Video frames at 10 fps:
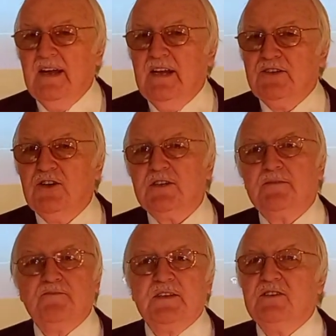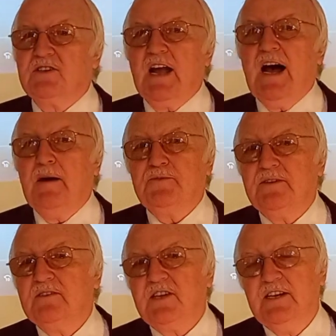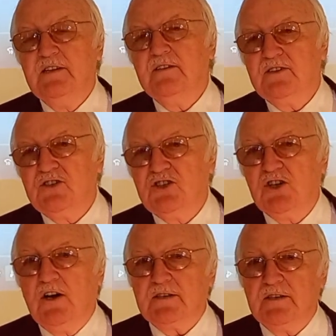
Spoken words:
just stabbed and killed and shot